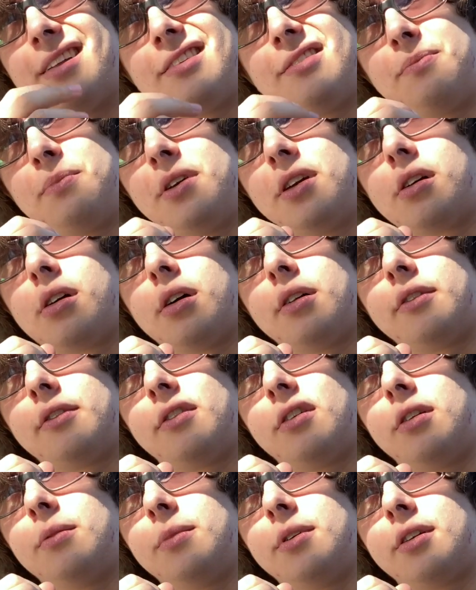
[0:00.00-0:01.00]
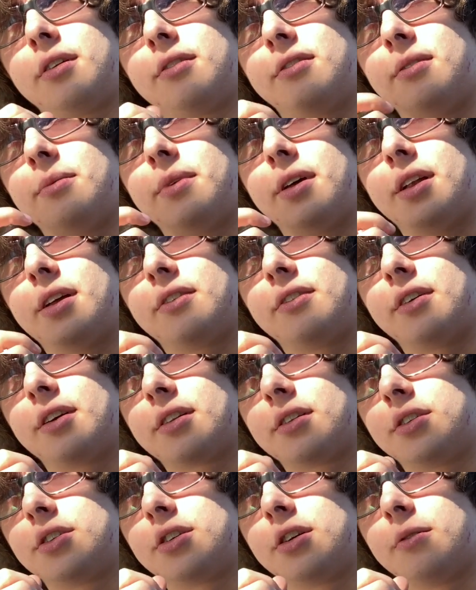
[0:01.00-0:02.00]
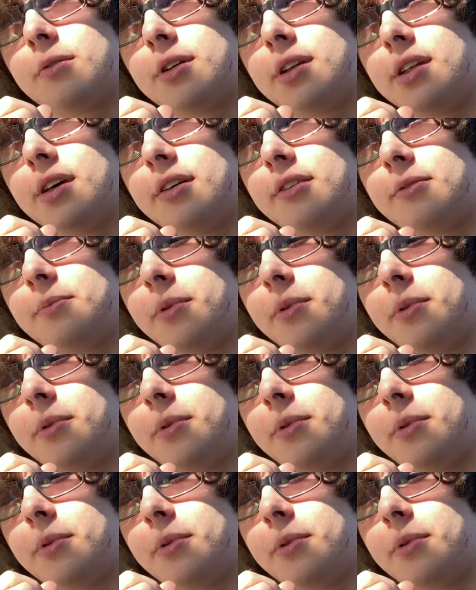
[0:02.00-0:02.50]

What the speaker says: speak on cinnamon because I'm not exactly sure what it does,